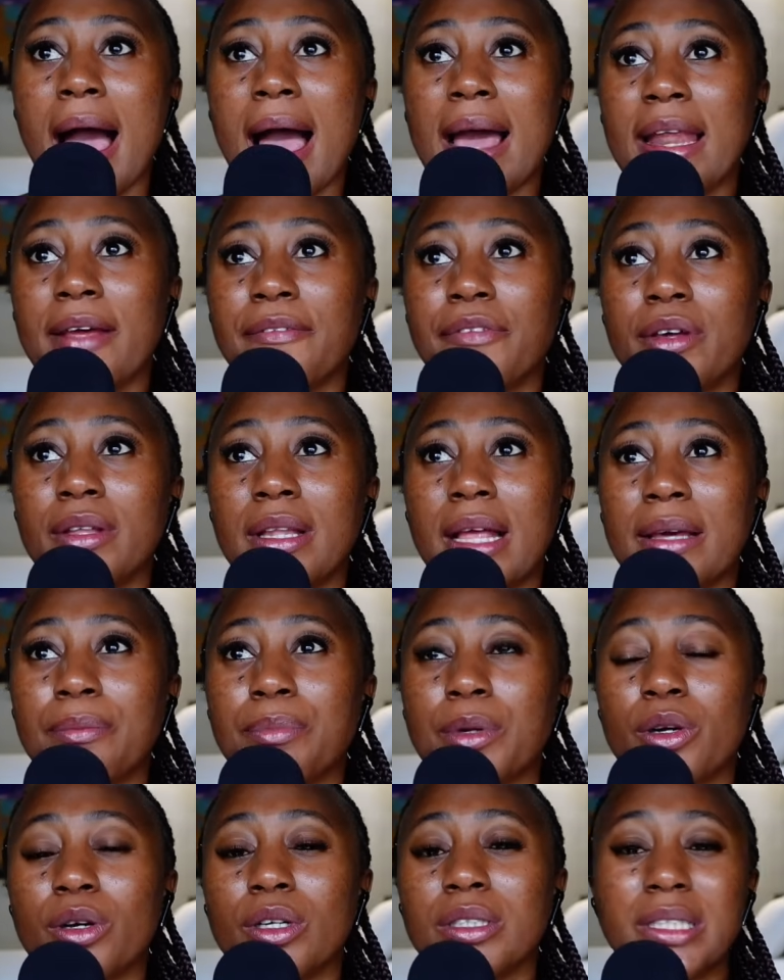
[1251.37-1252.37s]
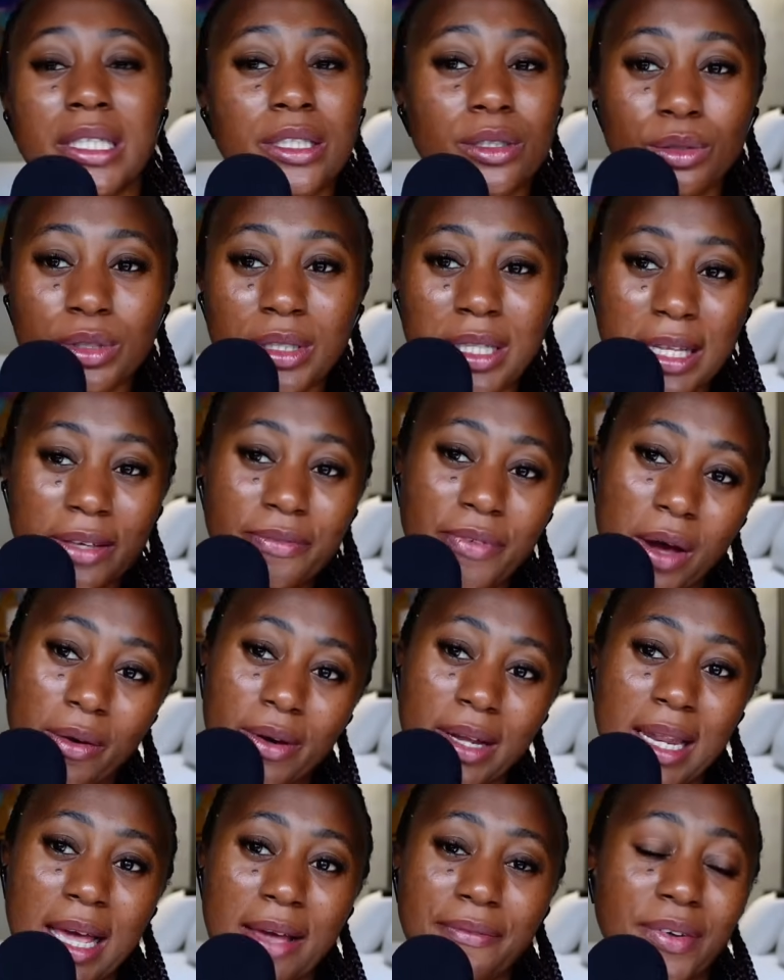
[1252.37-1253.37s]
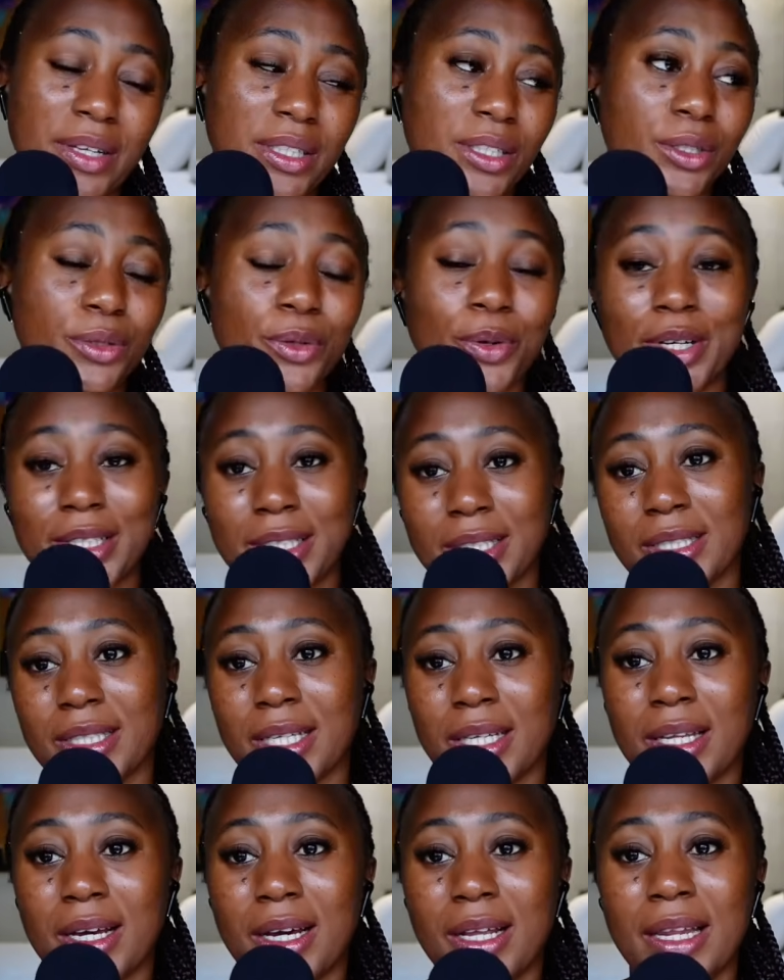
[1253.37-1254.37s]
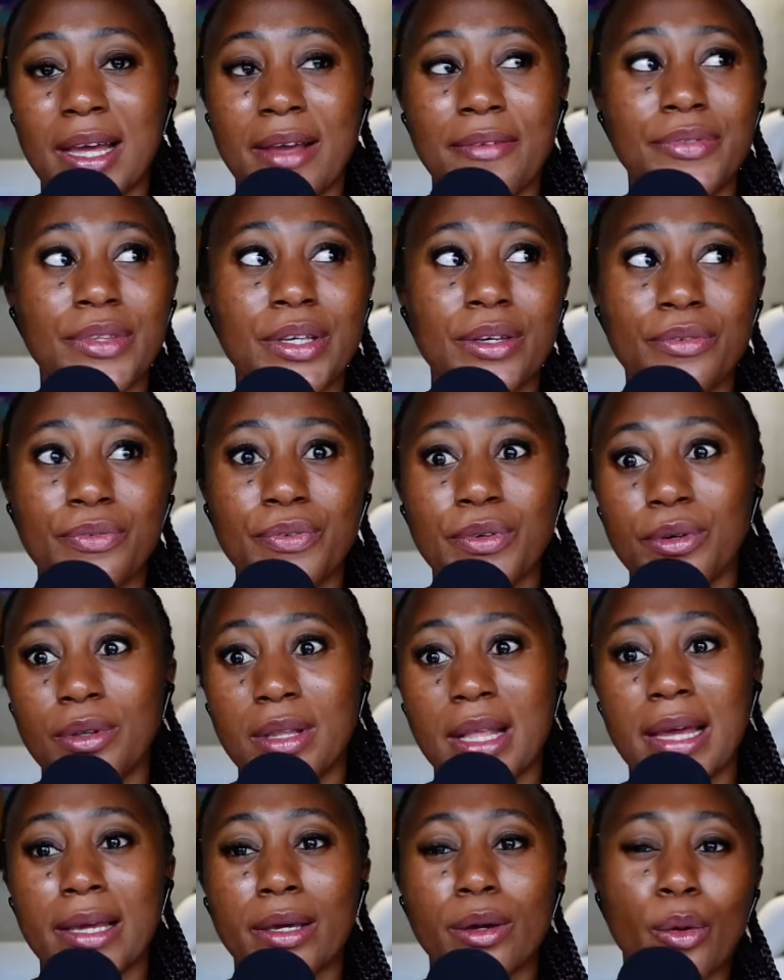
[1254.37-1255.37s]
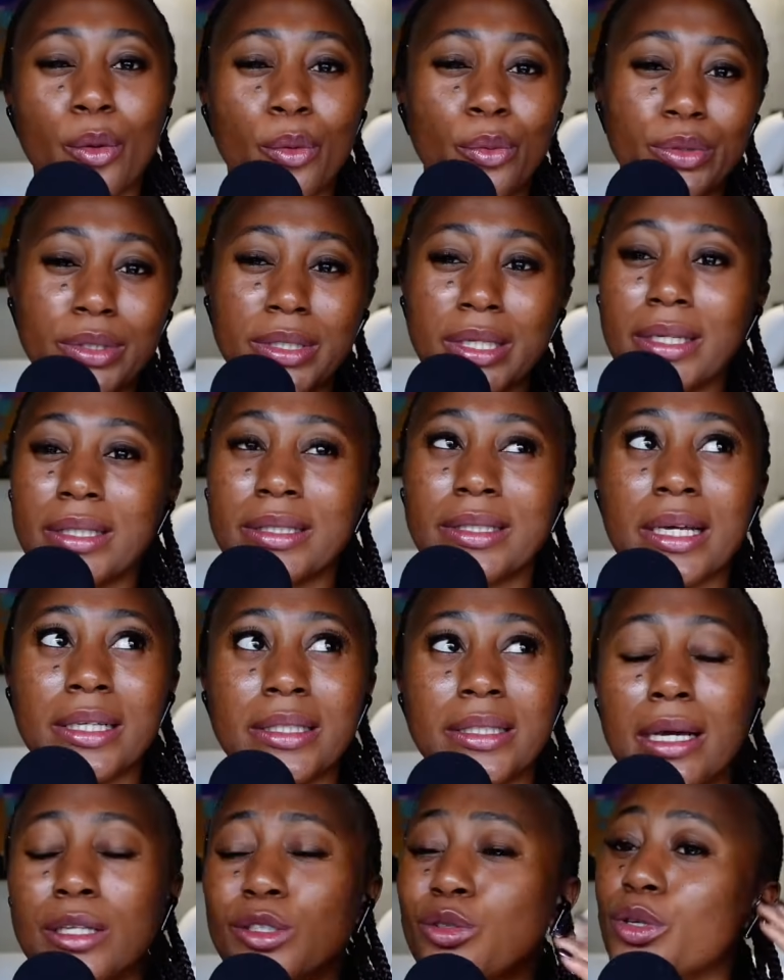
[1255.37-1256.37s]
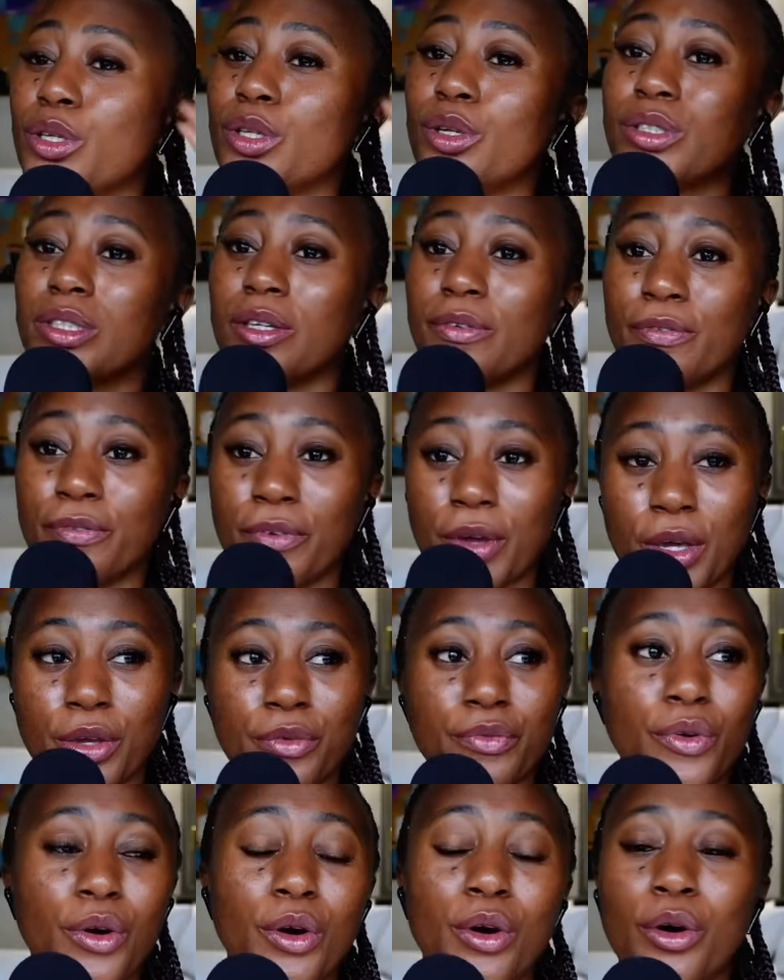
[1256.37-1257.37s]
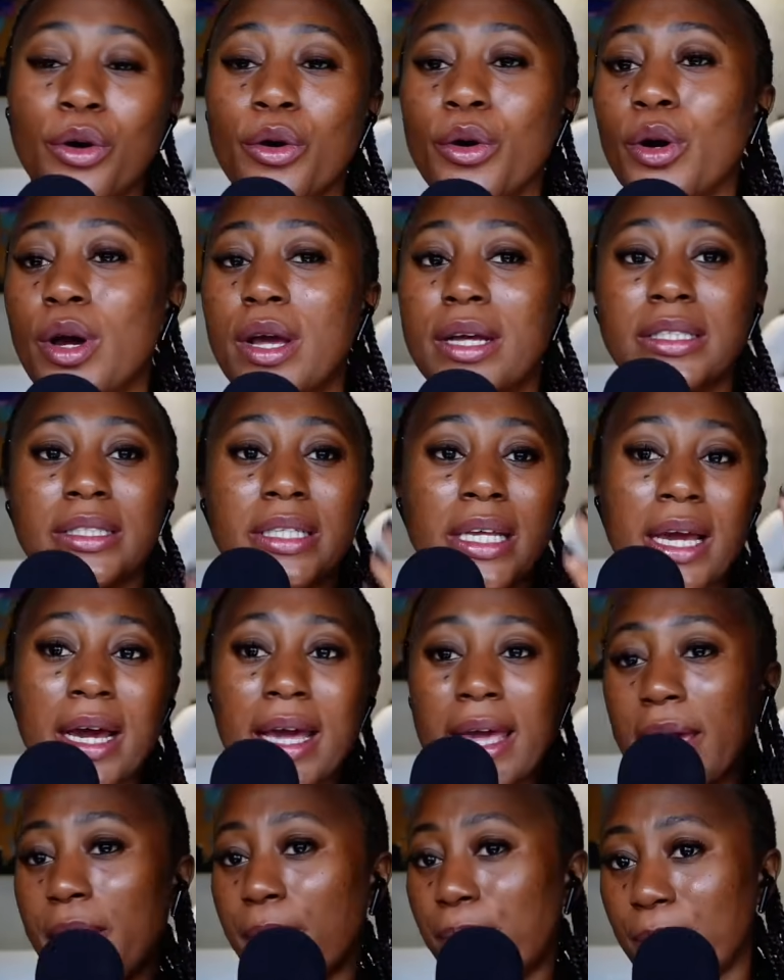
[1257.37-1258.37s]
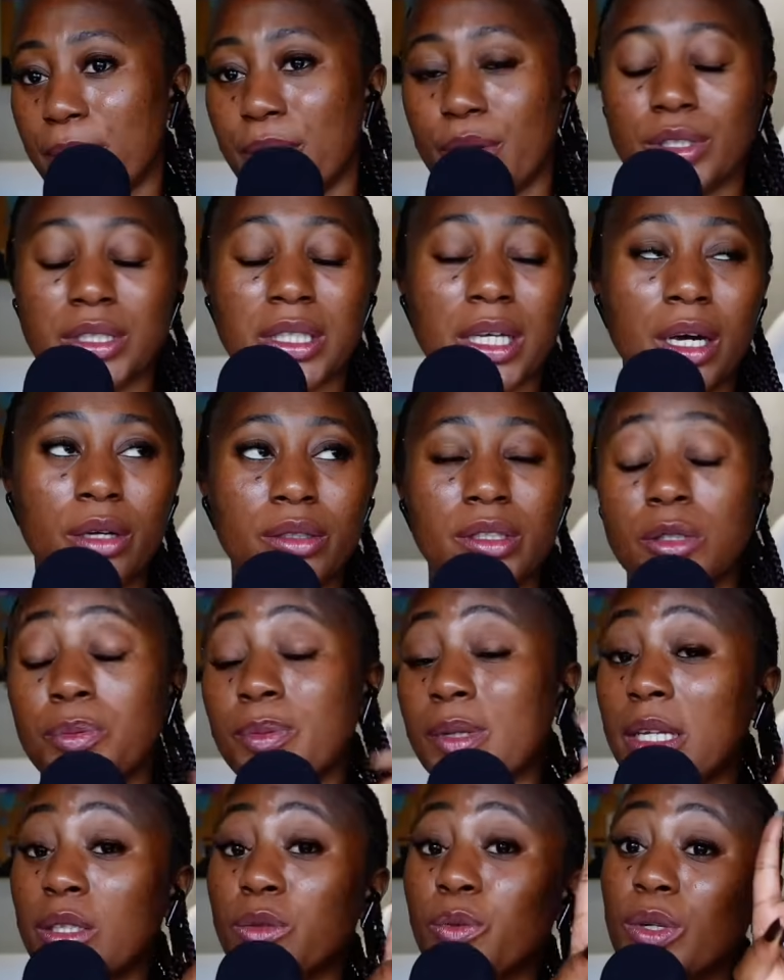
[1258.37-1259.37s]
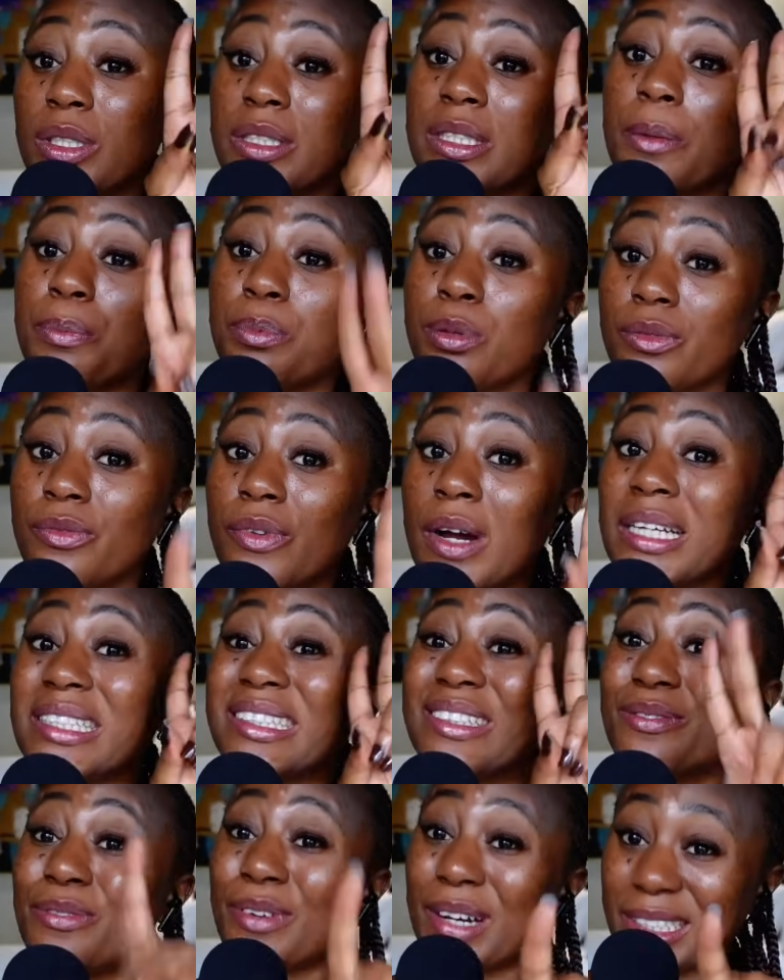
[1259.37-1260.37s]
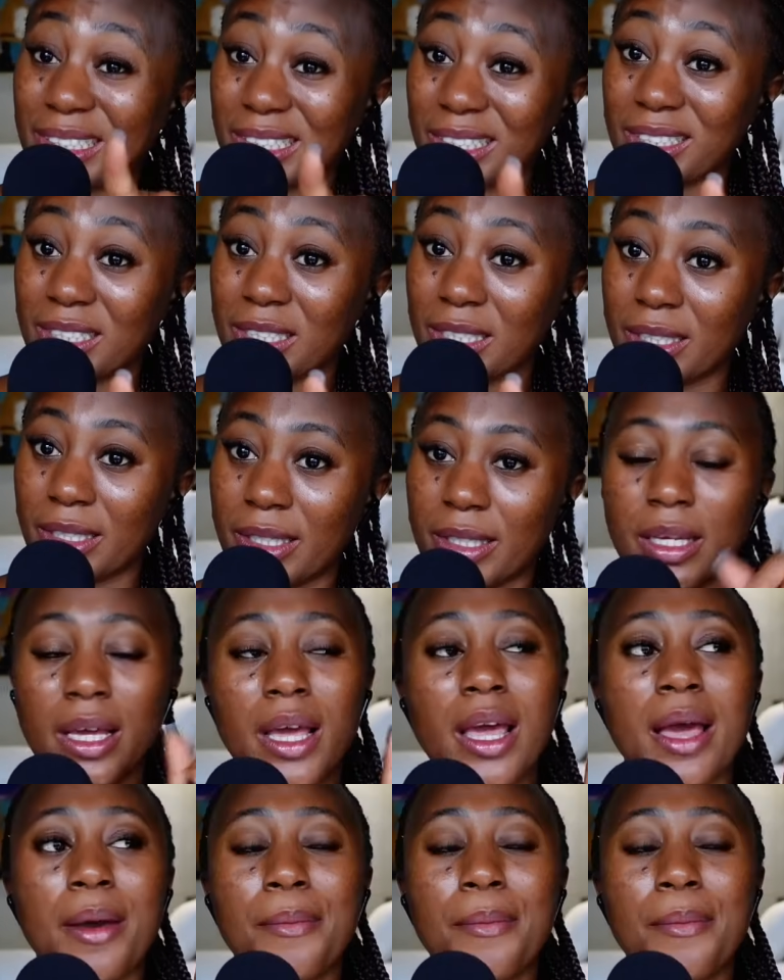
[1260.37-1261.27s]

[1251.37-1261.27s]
And I feel like because they don't live our life and they don't understand our life, they feel like, oh, they are doing us a favor. They are helping us out, especially the ones that provide financially.